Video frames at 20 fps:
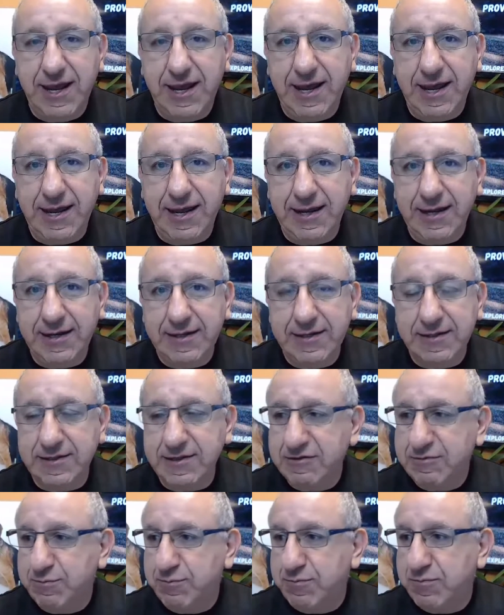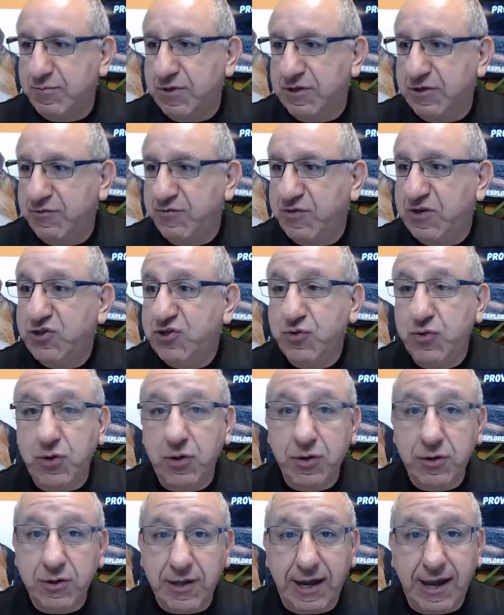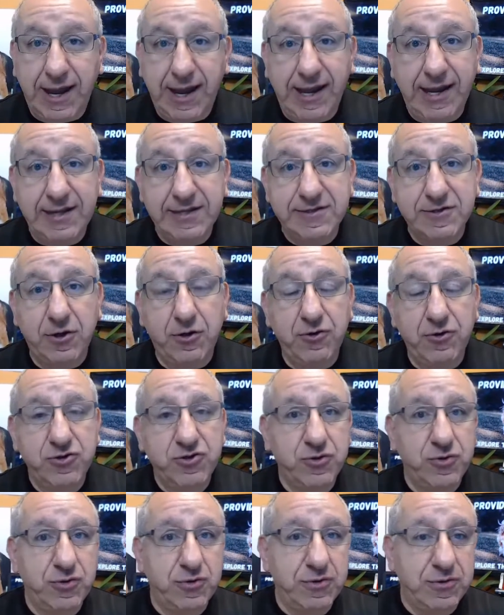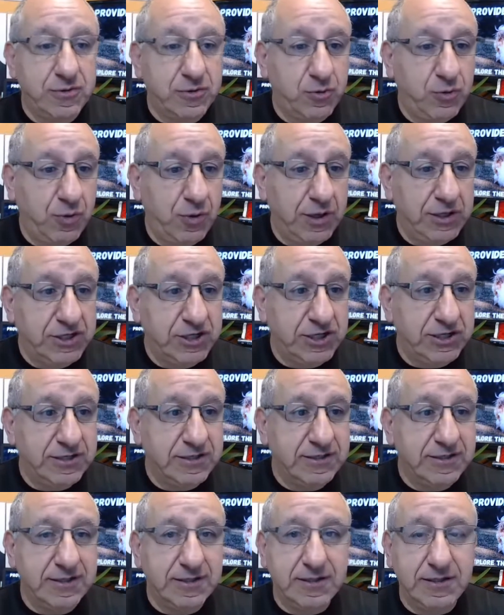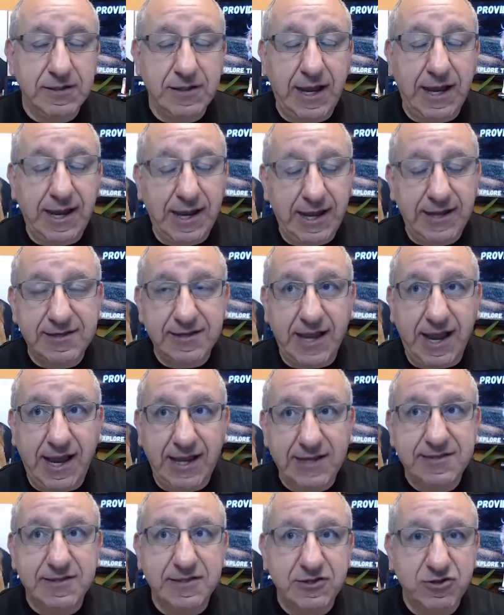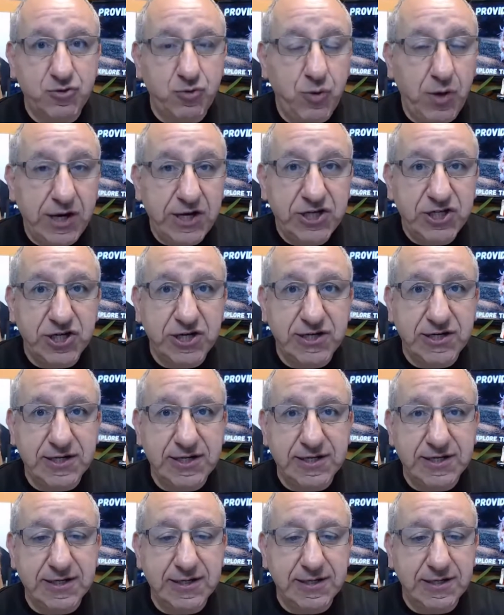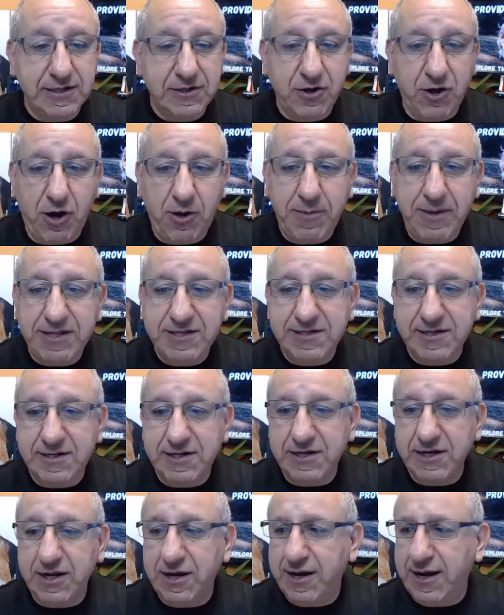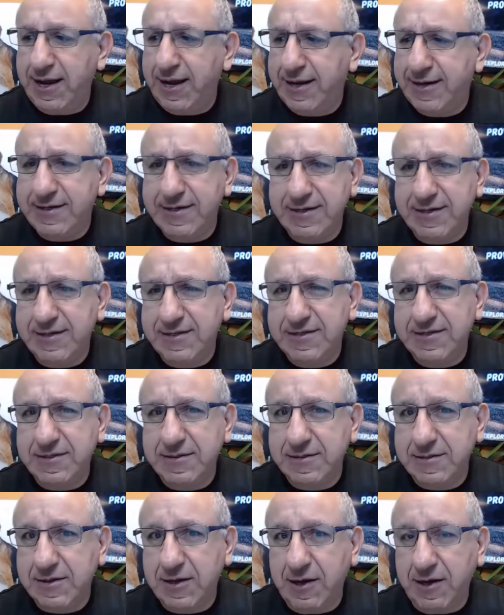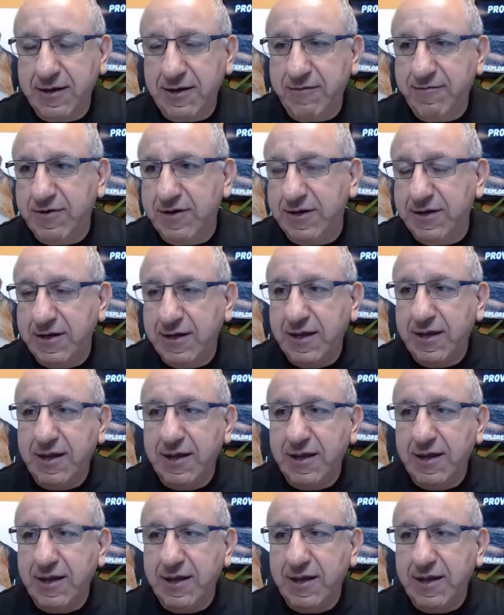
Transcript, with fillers: And this individual has also questions, asked this question in the comments area, and it's kind of an